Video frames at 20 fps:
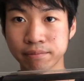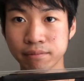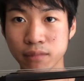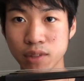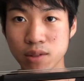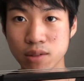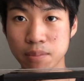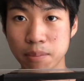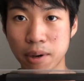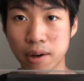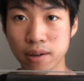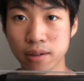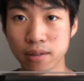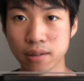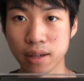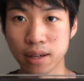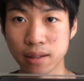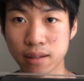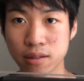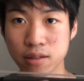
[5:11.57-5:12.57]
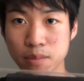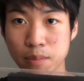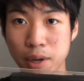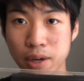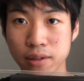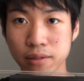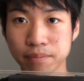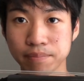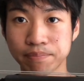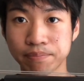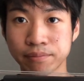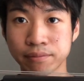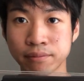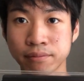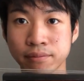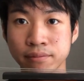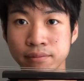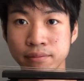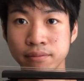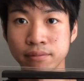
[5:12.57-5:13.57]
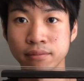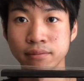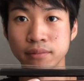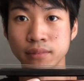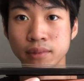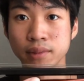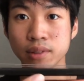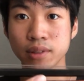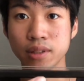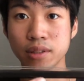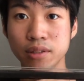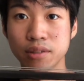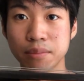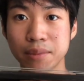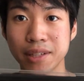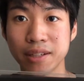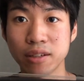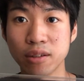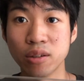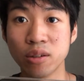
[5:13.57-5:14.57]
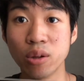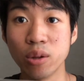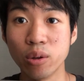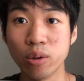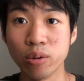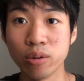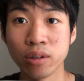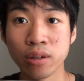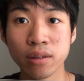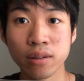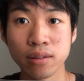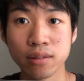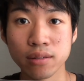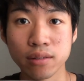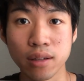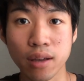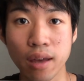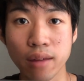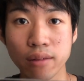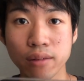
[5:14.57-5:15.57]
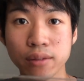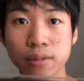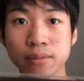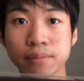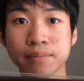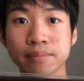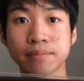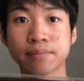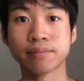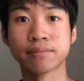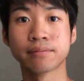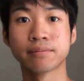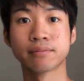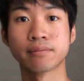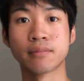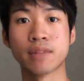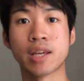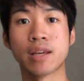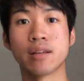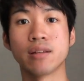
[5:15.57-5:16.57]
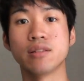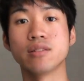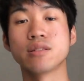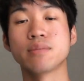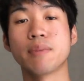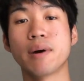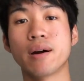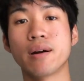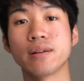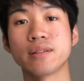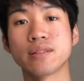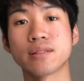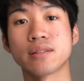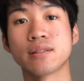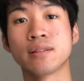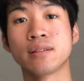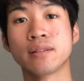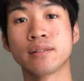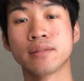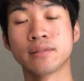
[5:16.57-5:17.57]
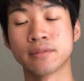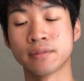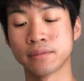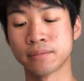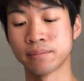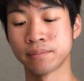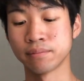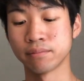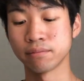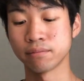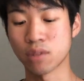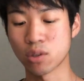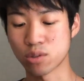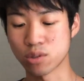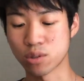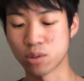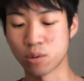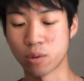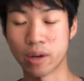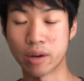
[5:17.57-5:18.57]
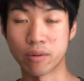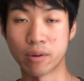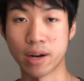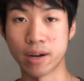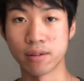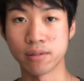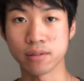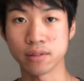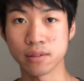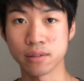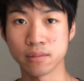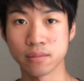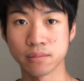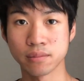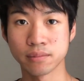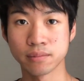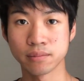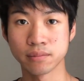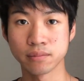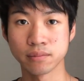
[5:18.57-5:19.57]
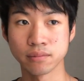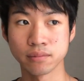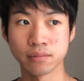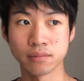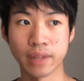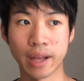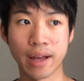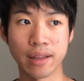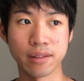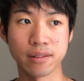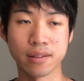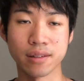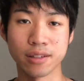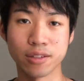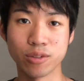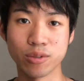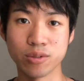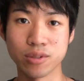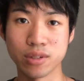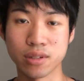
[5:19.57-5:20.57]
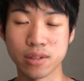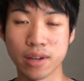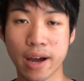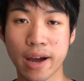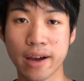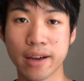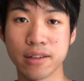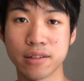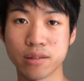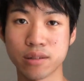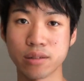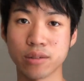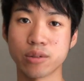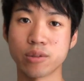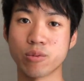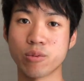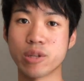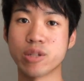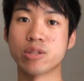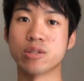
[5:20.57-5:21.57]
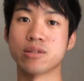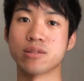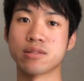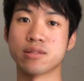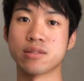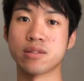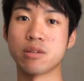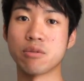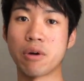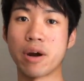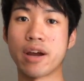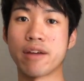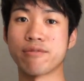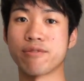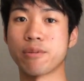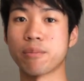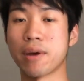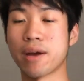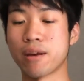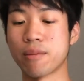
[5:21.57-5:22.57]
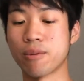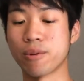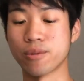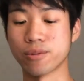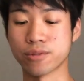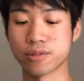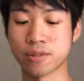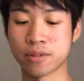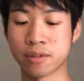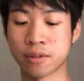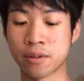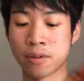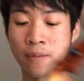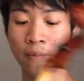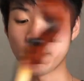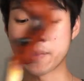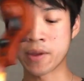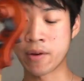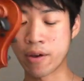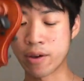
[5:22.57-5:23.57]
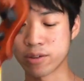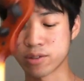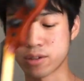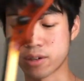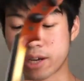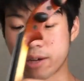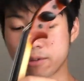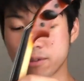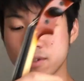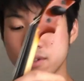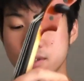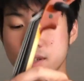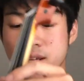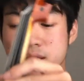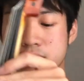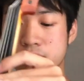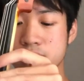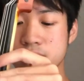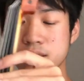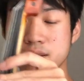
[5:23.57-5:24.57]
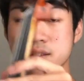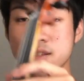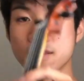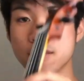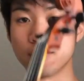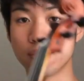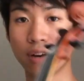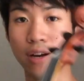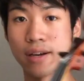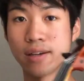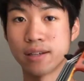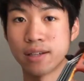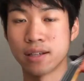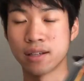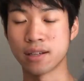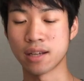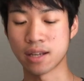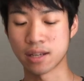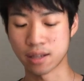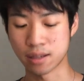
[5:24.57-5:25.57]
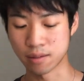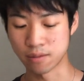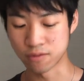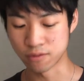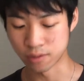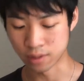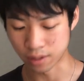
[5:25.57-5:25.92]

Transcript: This part and this part is being glued together. This part, there's no way around other than using the hide glue, which is derived from animals. So I would say this violin and